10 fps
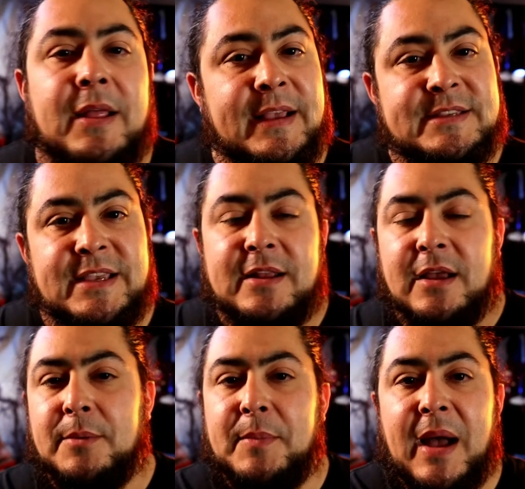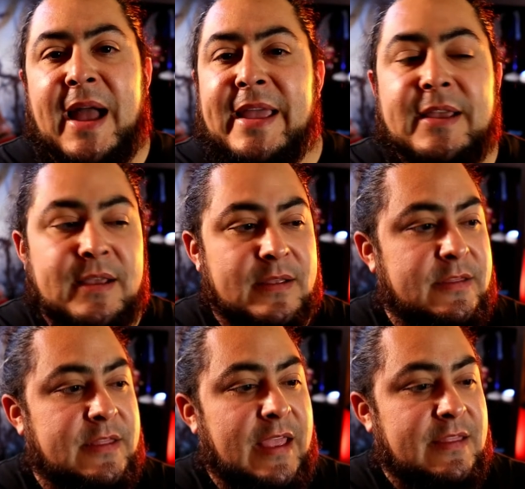like I said, um, I
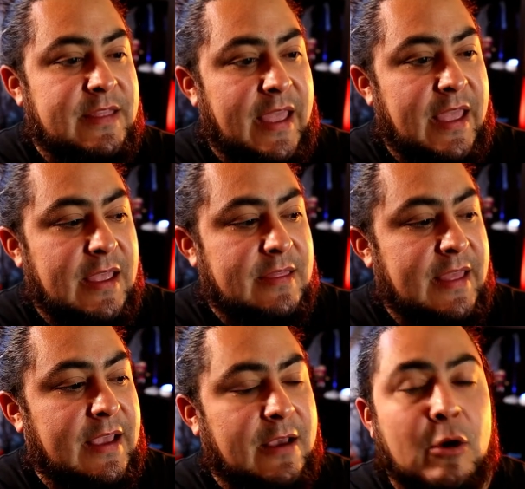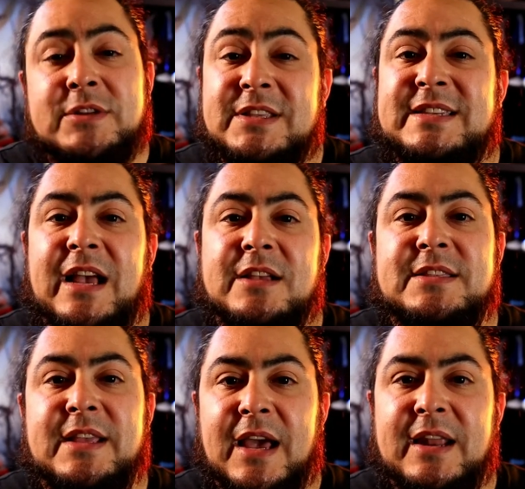they they they go to this house
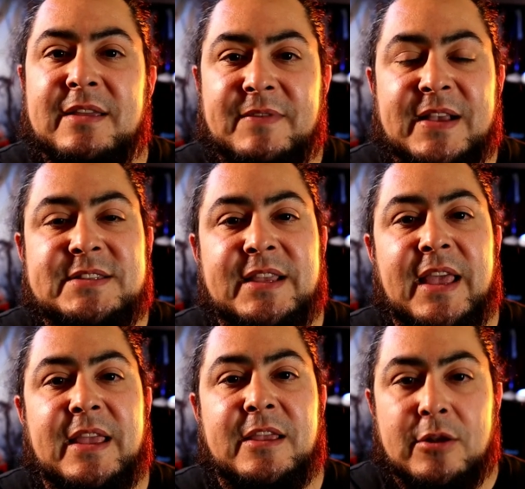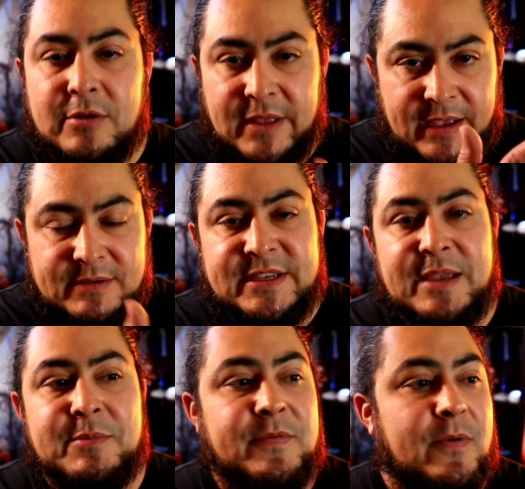and they kind of investigate. You know, like I was
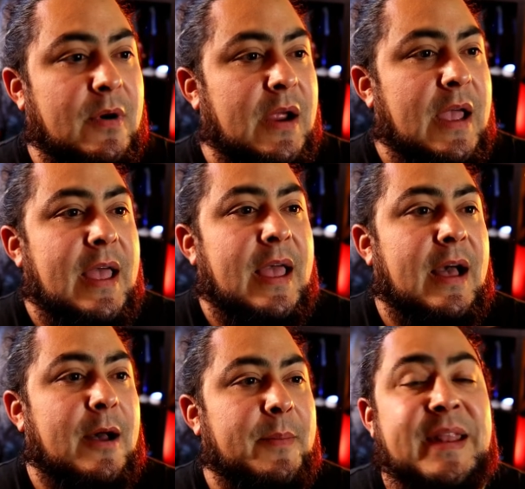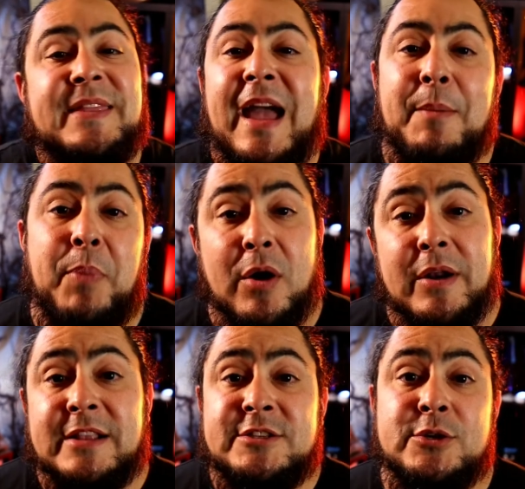saying before, um, and that part
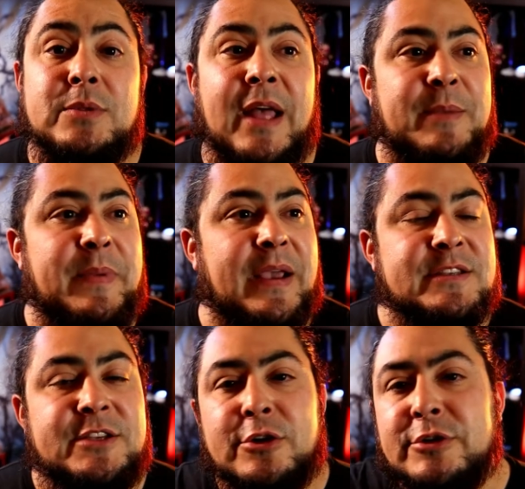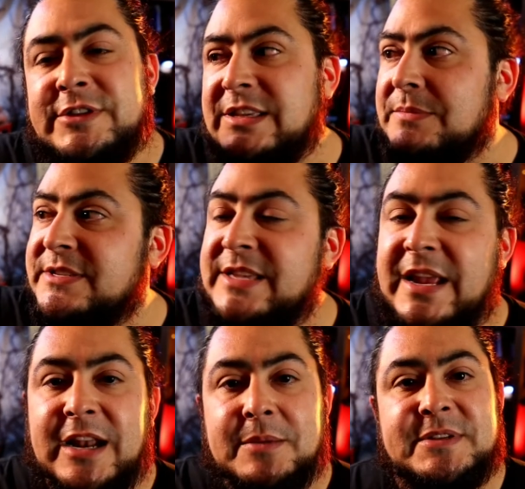I do like because you know you see them
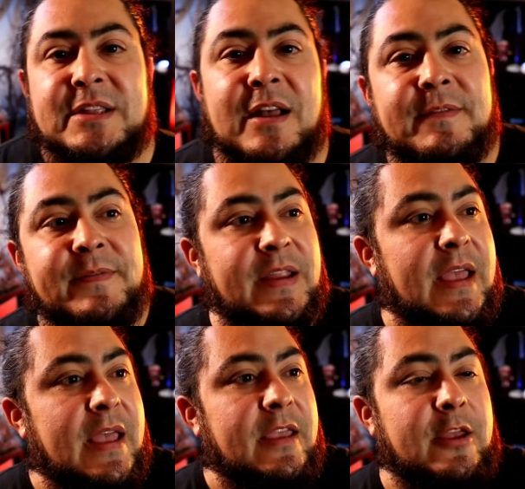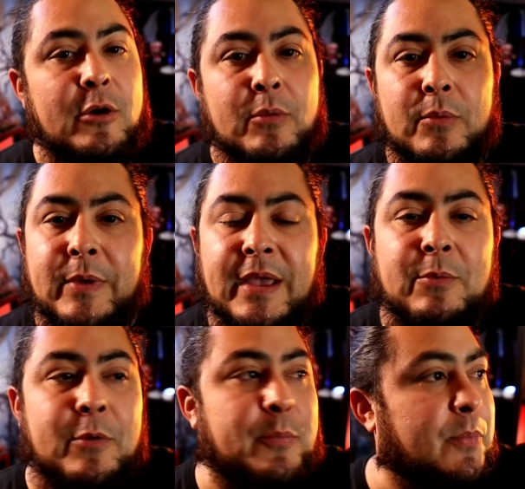setting up stuff, and you know we got
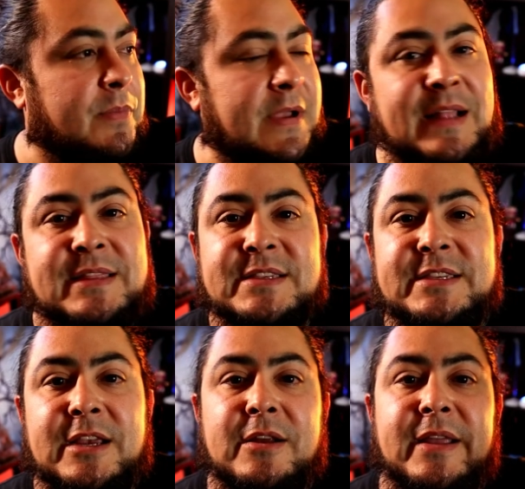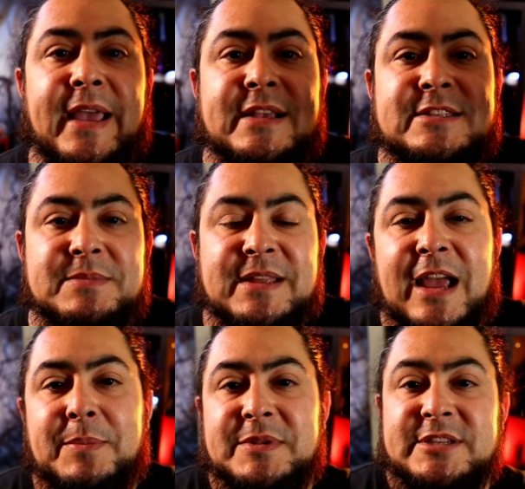we got this here in case something
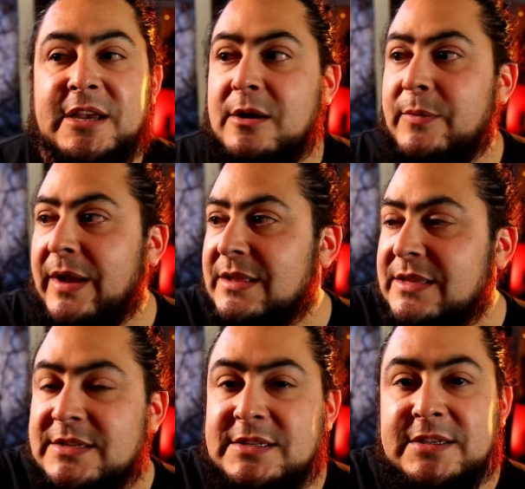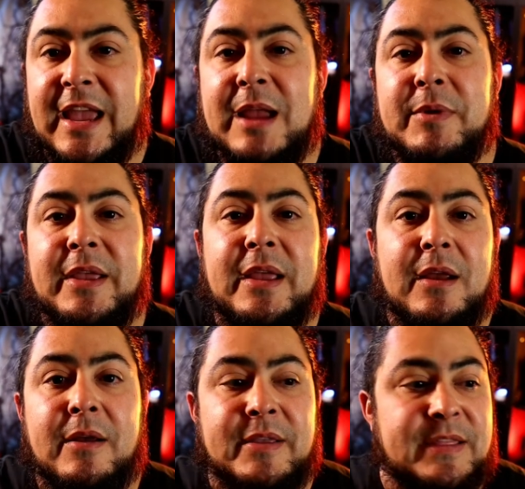happens here. We got this camera
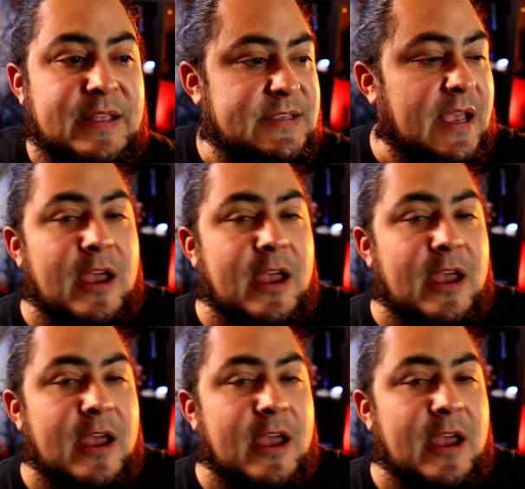here and this